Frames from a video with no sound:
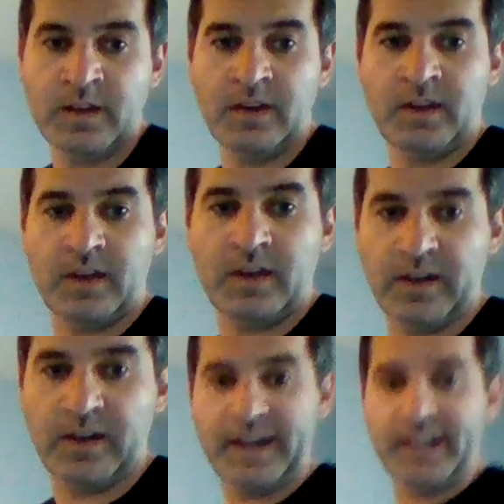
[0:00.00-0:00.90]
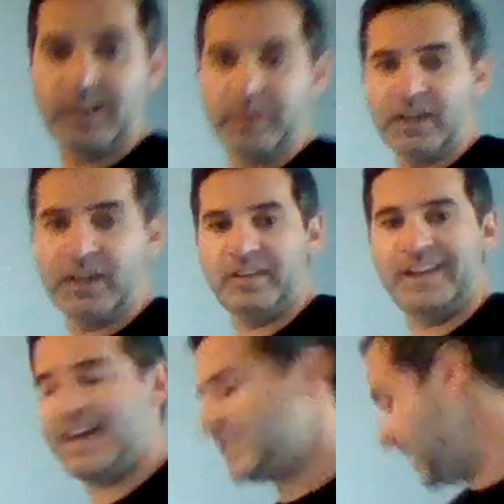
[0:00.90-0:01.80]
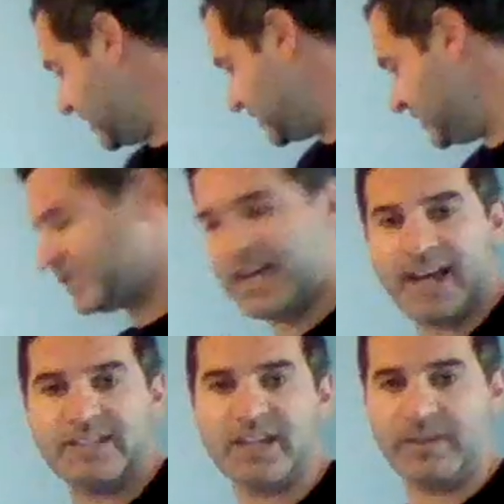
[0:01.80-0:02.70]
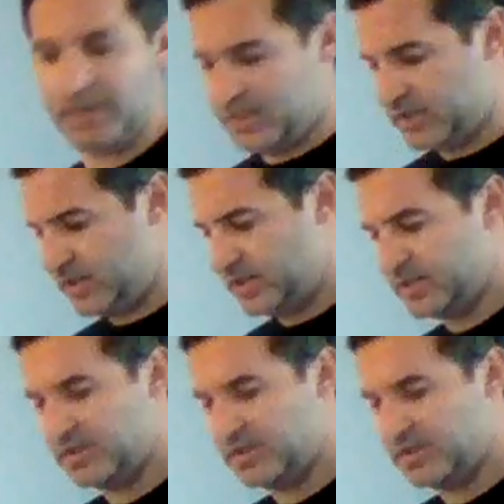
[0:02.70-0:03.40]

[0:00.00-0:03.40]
All right, here we go. Next exercise coming to you.